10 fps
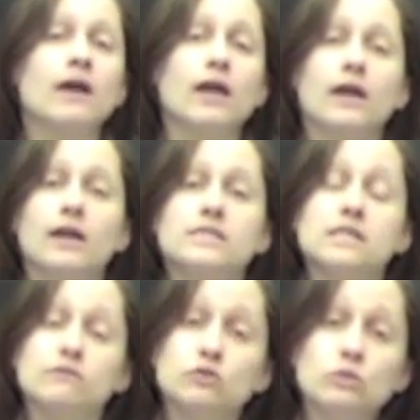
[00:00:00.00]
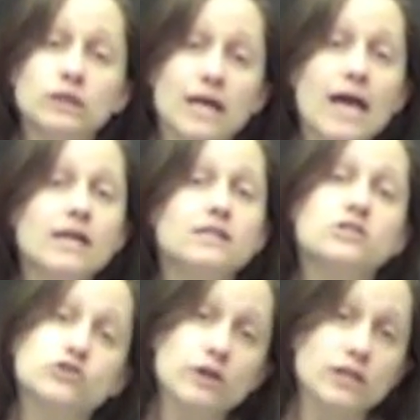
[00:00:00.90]
And if you like
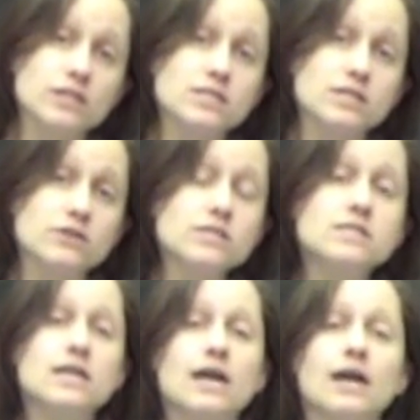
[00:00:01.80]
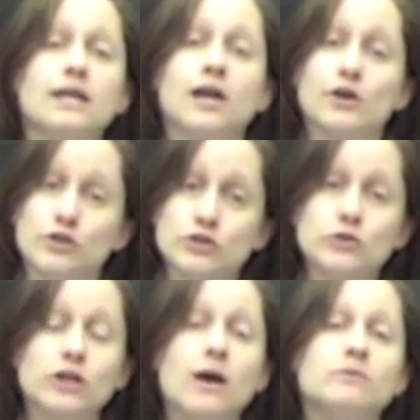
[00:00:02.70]
this training series, then I urge
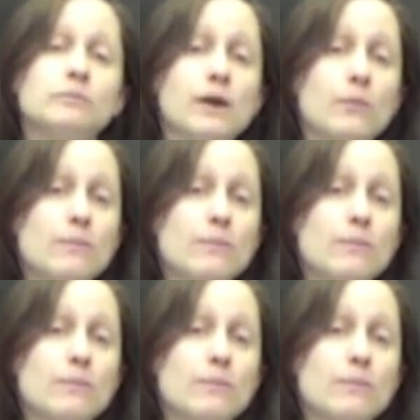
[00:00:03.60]
you to come to my